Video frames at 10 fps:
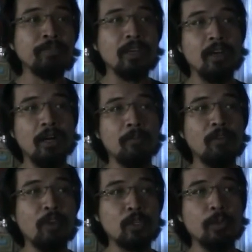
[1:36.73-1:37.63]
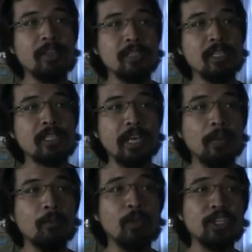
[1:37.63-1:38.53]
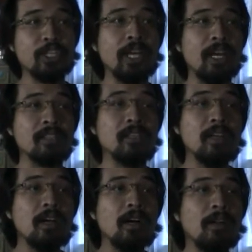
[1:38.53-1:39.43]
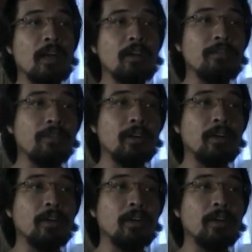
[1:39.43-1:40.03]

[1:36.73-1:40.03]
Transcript: The first one is this helm, which has a lot of